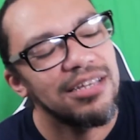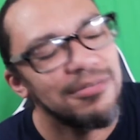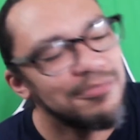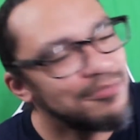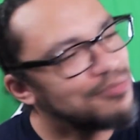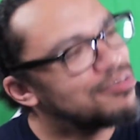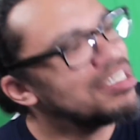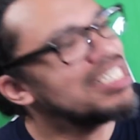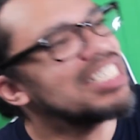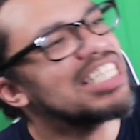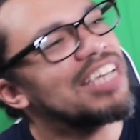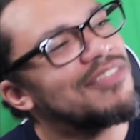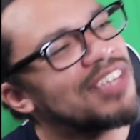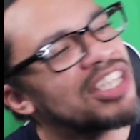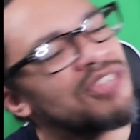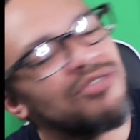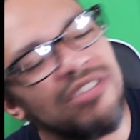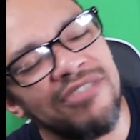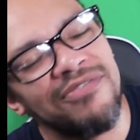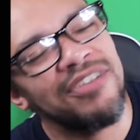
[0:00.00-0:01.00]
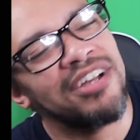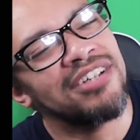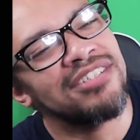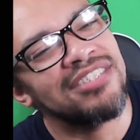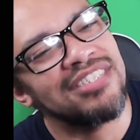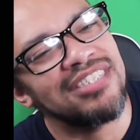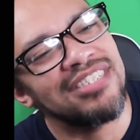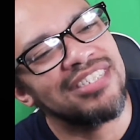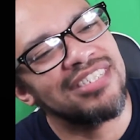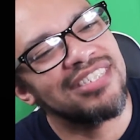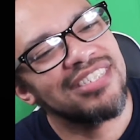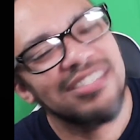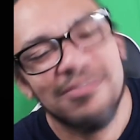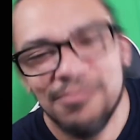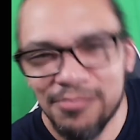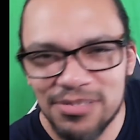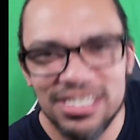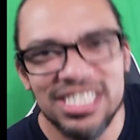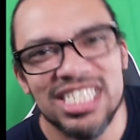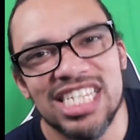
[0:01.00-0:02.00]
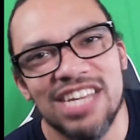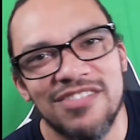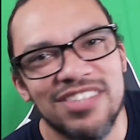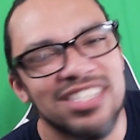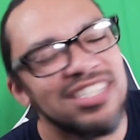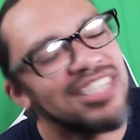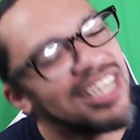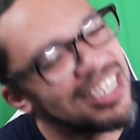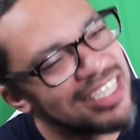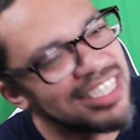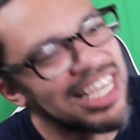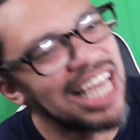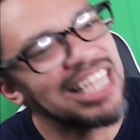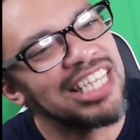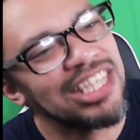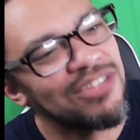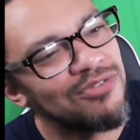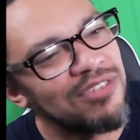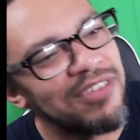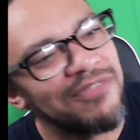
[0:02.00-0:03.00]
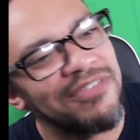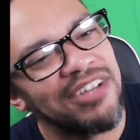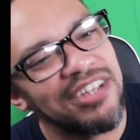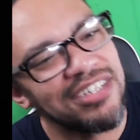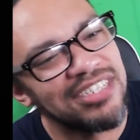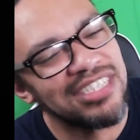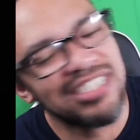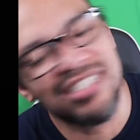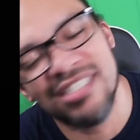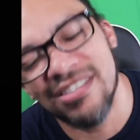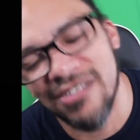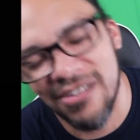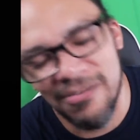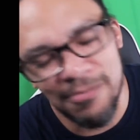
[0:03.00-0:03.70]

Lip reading: Please give us three verses. Please give us a solid three verses.